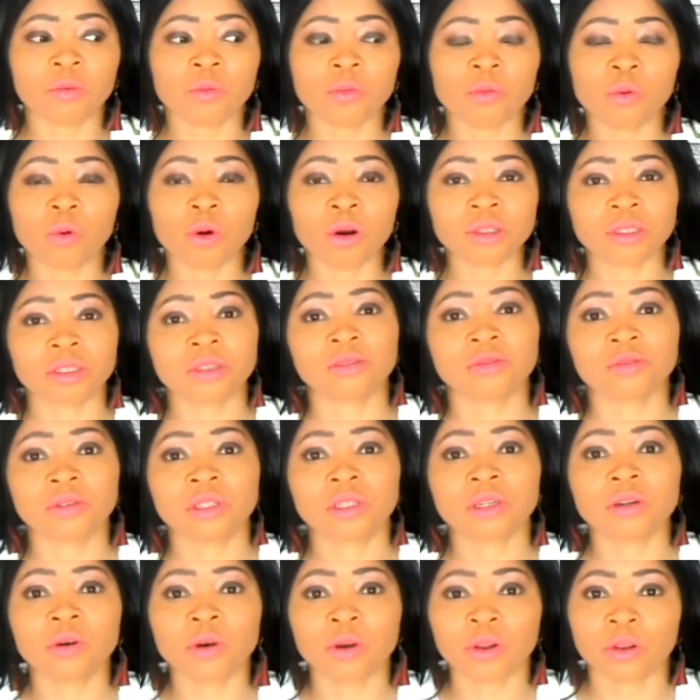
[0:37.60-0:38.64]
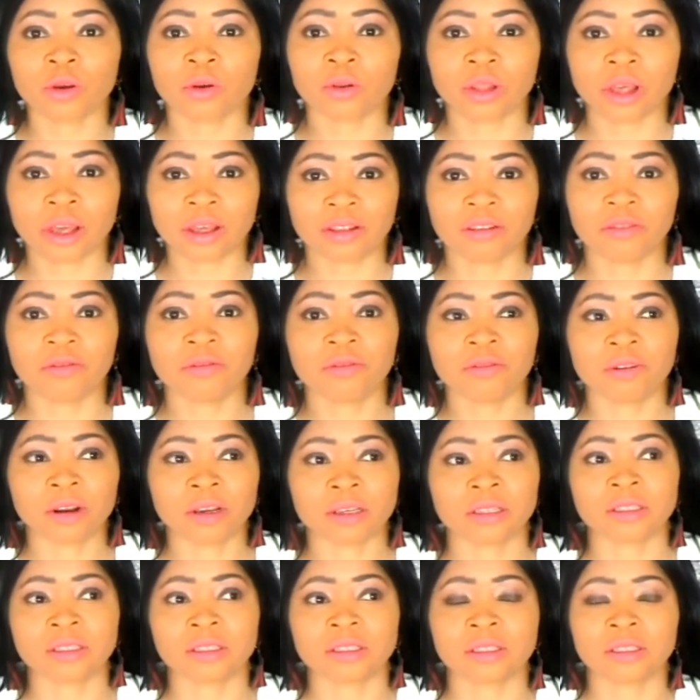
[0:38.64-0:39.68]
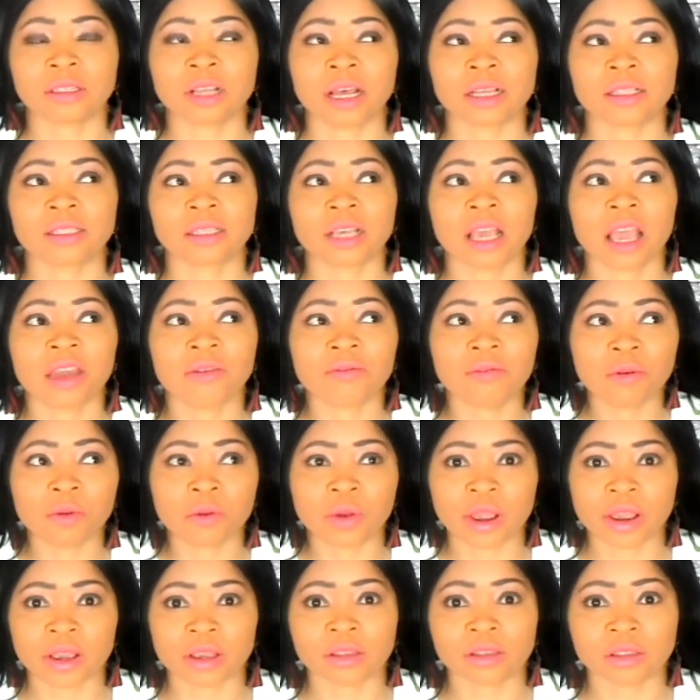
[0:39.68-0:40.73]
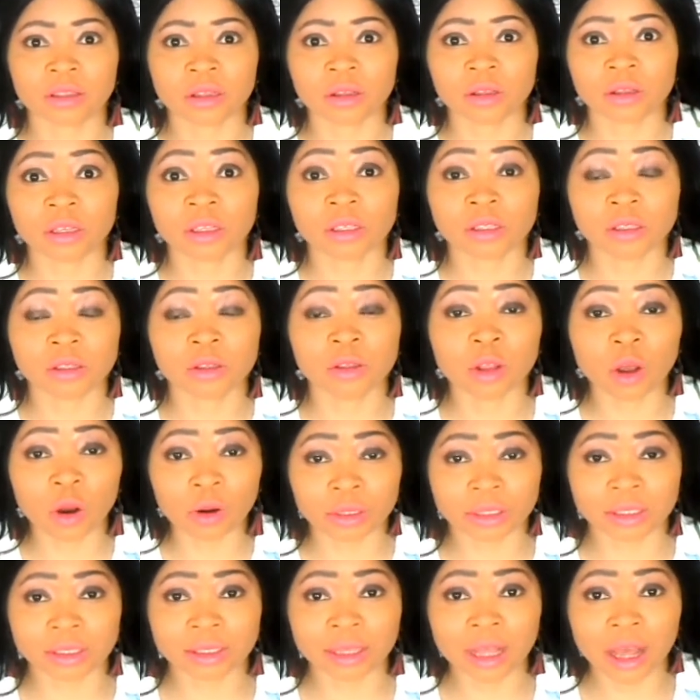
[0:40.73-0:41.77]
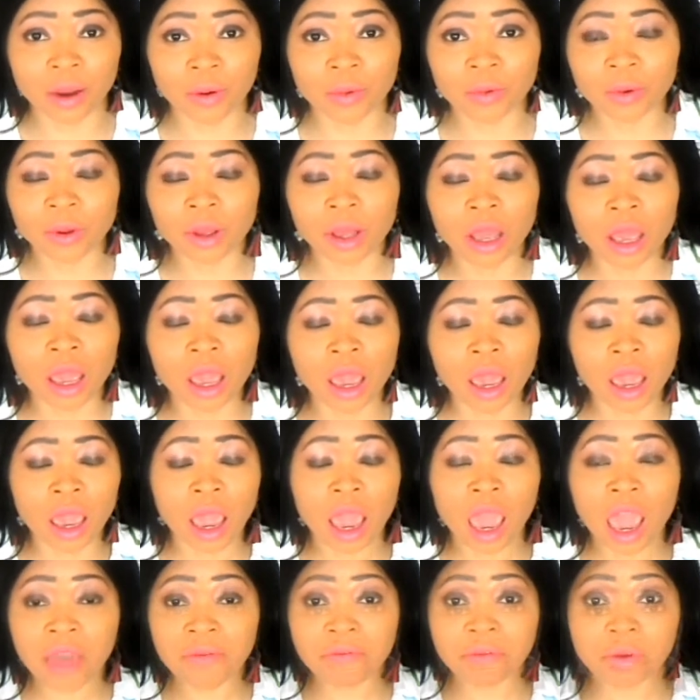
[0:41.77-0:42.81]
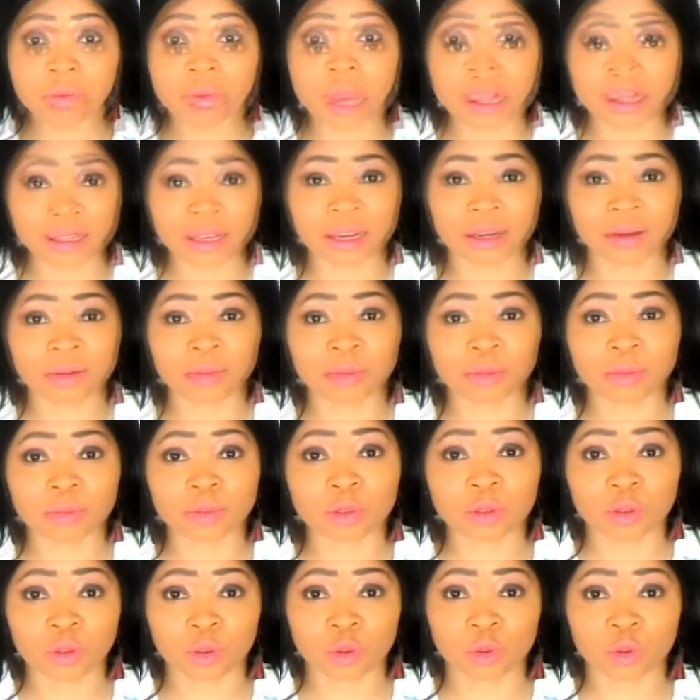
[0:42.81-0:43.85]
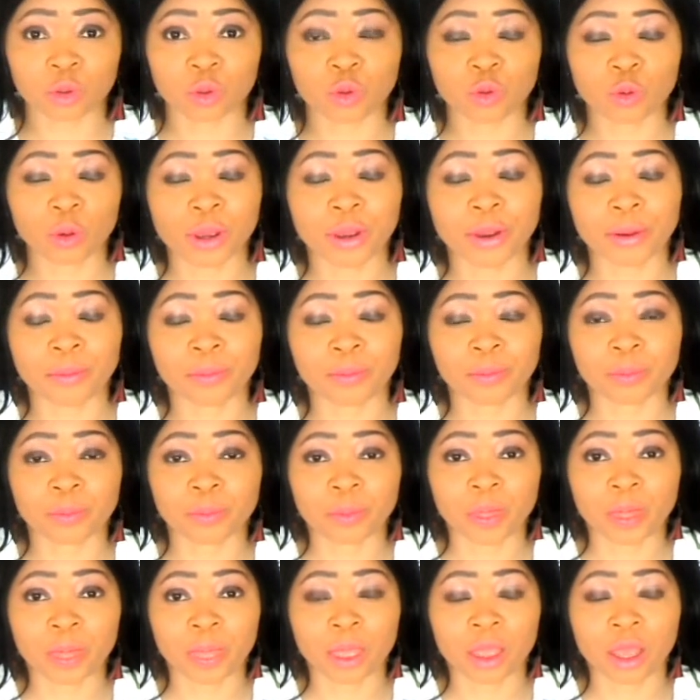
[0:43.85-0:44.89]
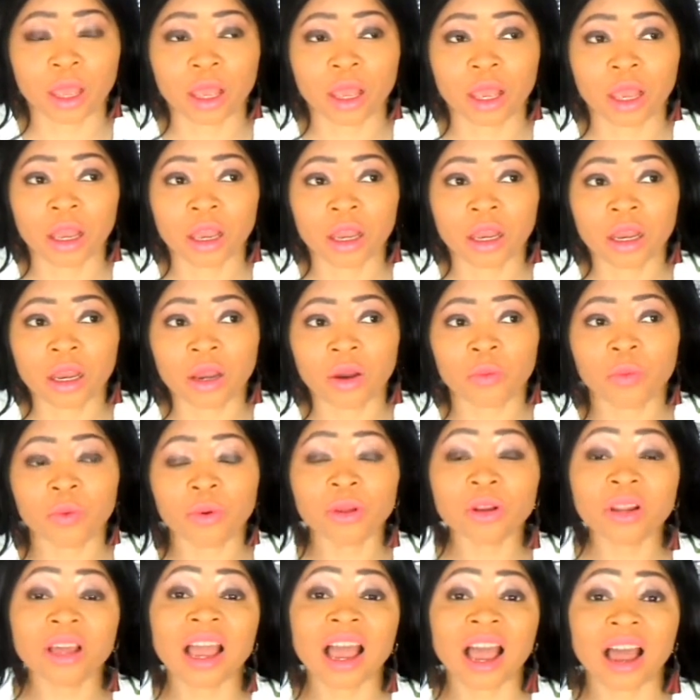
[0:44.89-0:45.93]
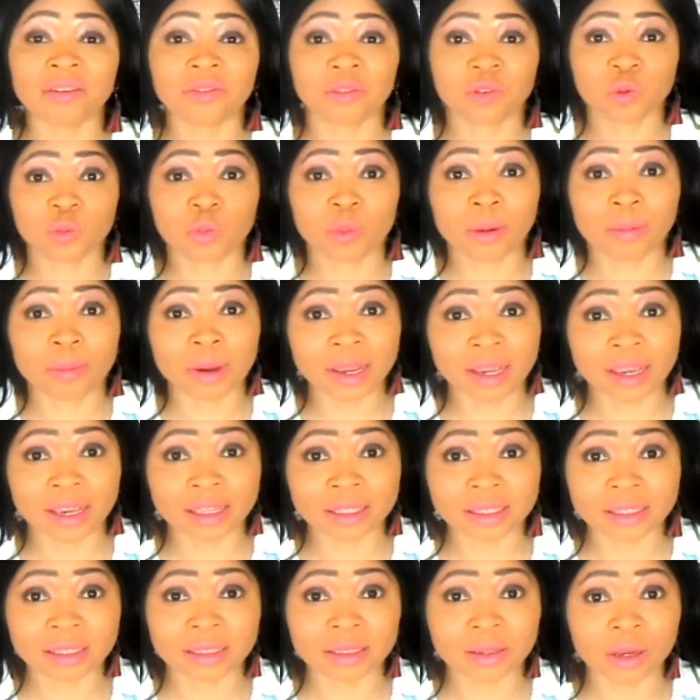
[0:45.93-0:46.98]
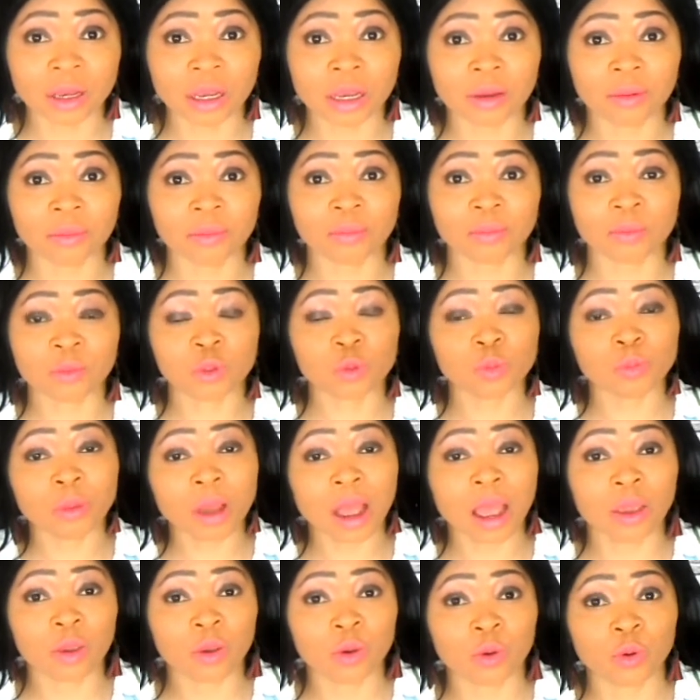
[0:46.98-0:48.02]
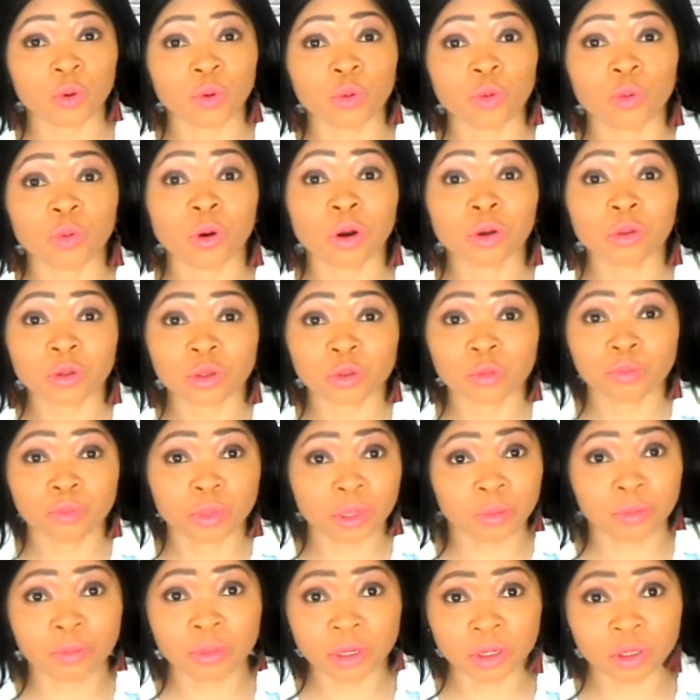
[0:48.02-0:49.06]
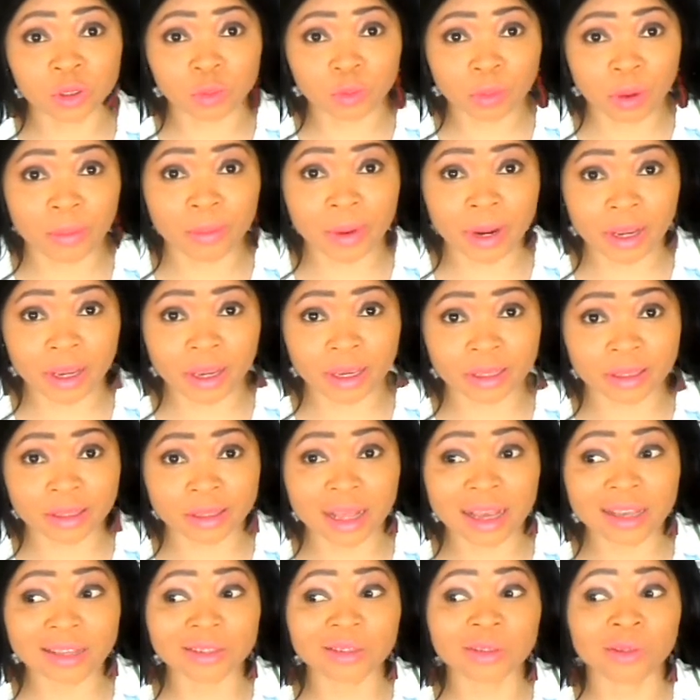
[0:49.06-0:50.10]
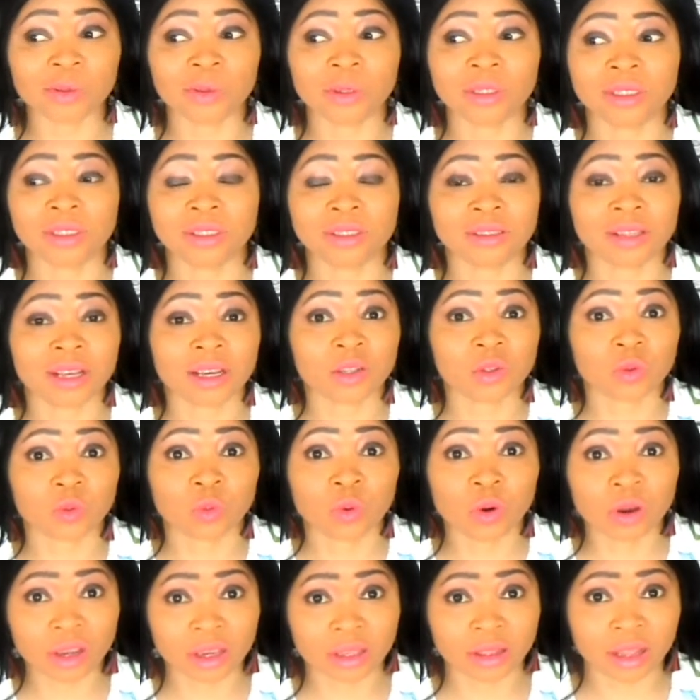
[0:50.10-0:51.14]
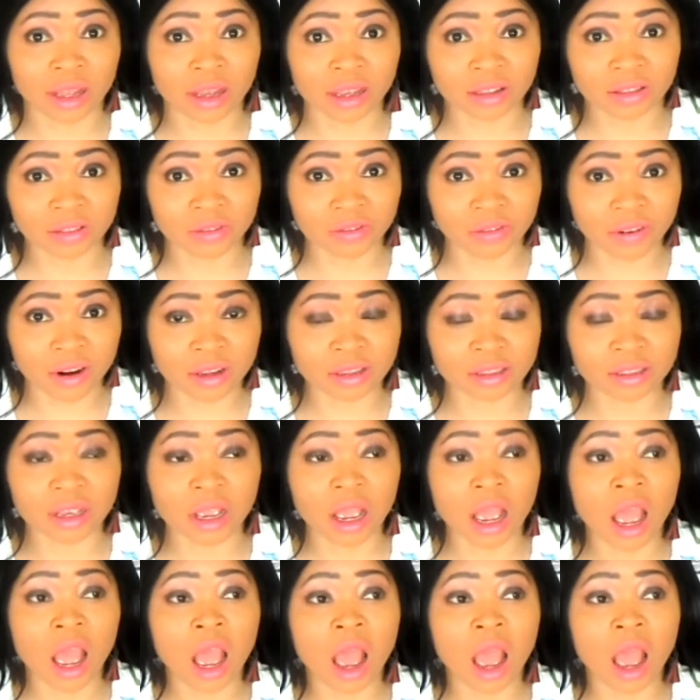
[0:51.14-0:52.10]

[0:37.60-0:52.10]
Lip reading: what is really going on now in France is that everywhere it is locked down. Everywhere is locked down. So we only have supermarkets, Super U, all those big supermarkets. That's the only thing that's working now in France.